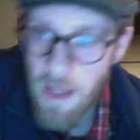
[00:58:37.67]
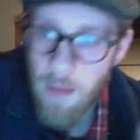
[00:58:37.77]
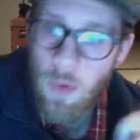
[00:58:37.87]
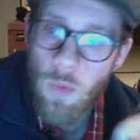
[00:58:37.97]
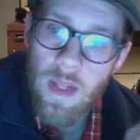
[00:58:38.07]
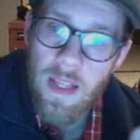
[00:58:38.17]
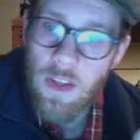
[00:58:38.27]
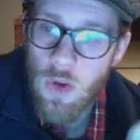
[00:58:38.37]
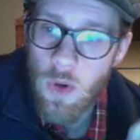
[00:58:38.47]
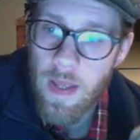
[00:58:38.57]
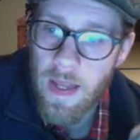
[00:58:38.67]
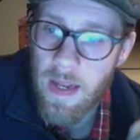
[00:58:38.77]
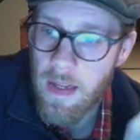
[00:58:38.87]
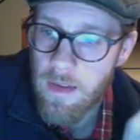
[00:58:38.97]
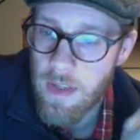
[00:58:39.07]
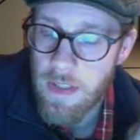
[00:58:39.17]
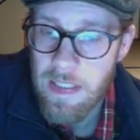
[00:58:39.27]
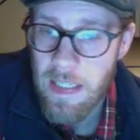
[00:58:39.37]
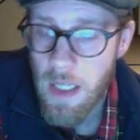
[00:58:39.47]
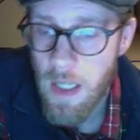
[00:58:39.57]
I'm Willie and you don't get any of these.
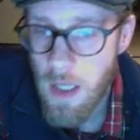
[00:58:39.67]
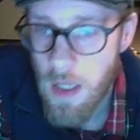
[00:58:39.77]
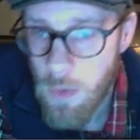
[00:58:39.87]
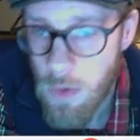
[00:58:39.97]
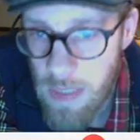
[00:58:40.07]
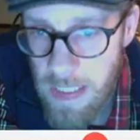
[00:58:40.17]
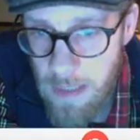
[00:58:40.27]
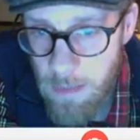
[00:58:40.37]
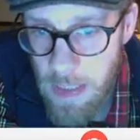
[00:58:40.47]
Well, Ryan,